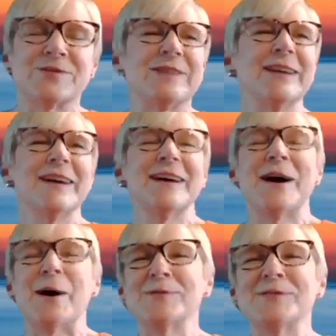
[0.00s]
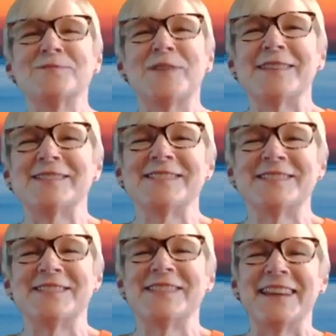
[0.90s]
She always invites
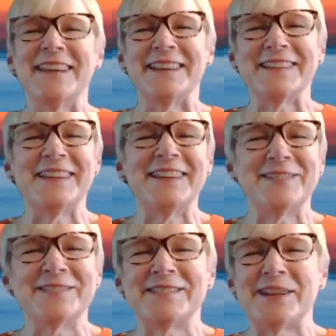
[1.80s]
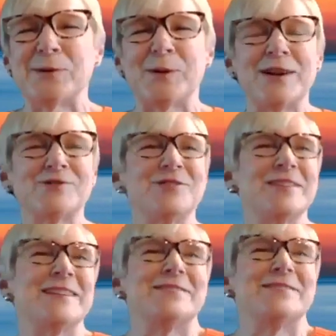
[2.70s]
us to the end of the year celebration,